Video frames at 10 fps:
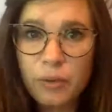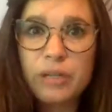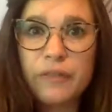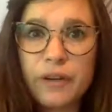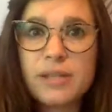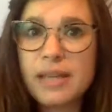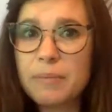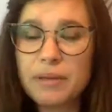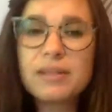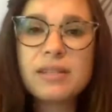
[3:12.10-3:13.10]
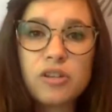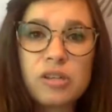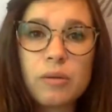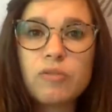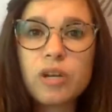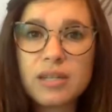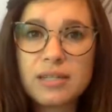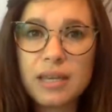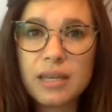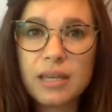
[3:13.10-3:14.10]
I'll give you a different assignment. Essentially,
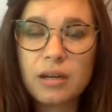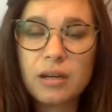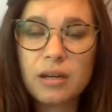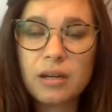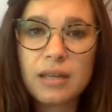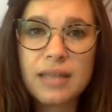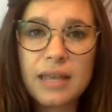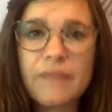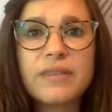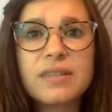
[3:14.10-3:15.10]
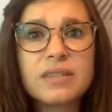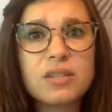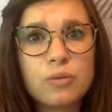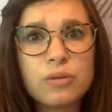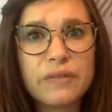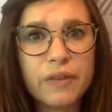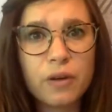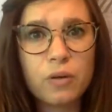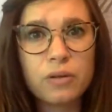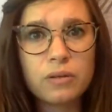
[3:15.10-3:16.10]
what I'm trying to say here is that if this is
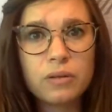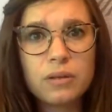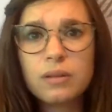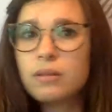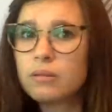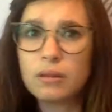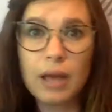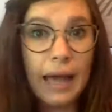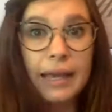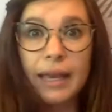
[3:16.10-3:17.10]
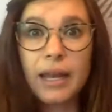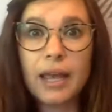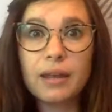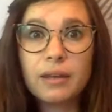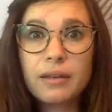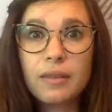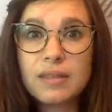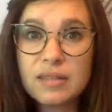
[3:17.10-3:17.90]
too difficult, I get it.